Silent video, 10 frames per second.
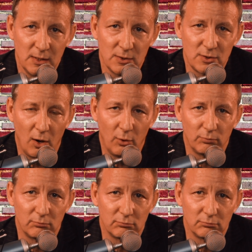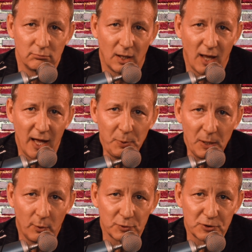So a lot of
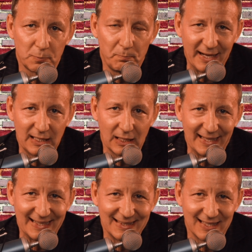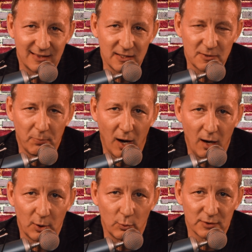people speculated that this
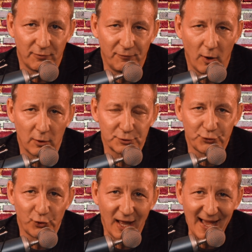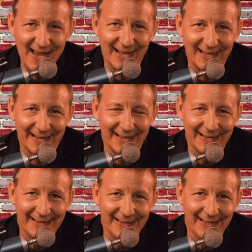bomber was a false flag.
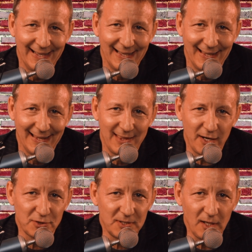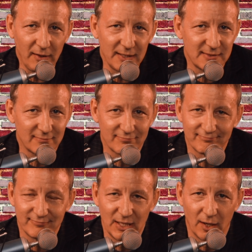There still is,
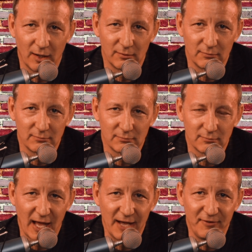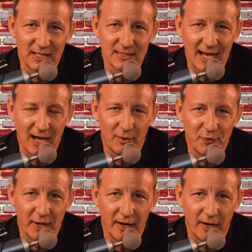evidence
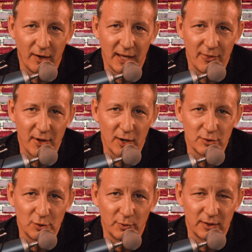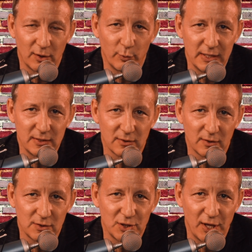out there, and they're doing their
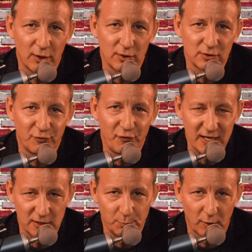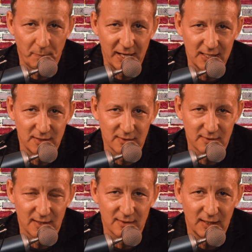research. There's Facebook
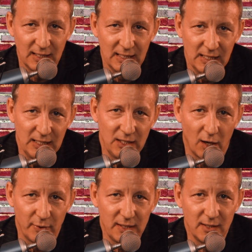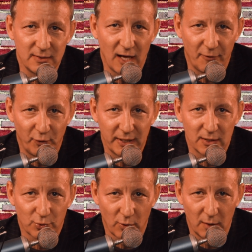pages that, he is definitely
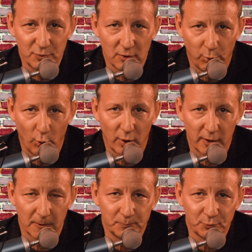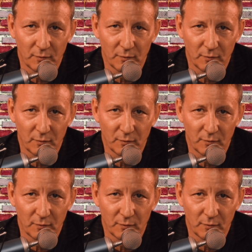a Trump supporter.